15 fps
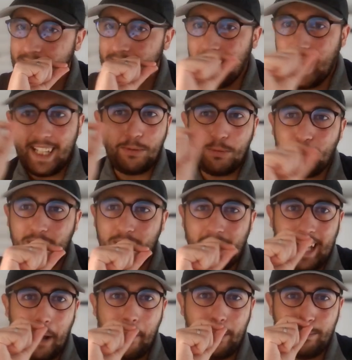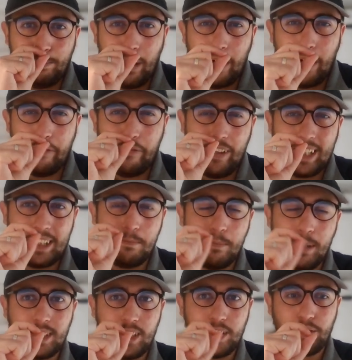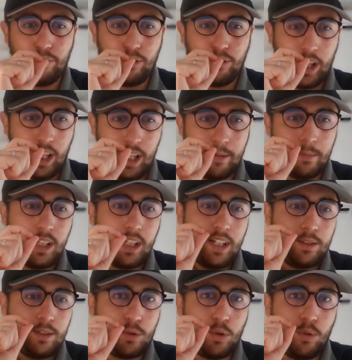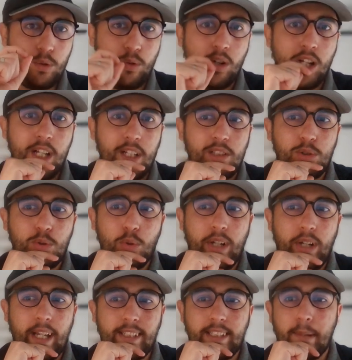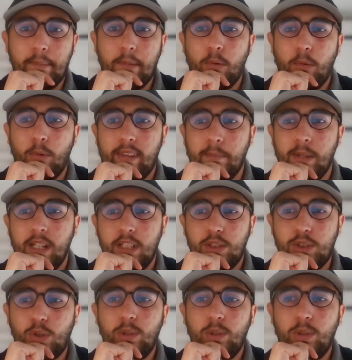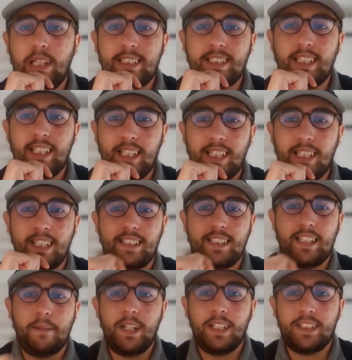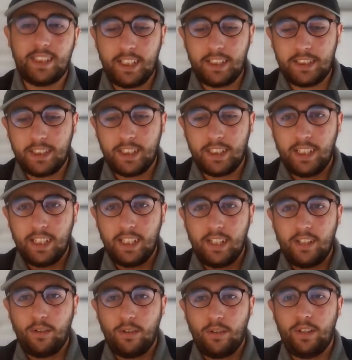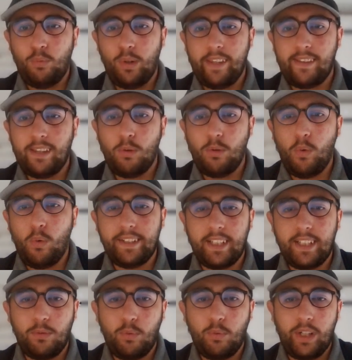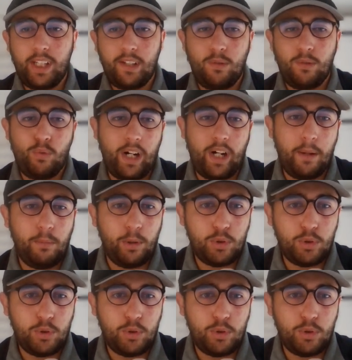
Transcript: it was like a perfect message for him to get the demo with him. So let's see the message with the one that we were able to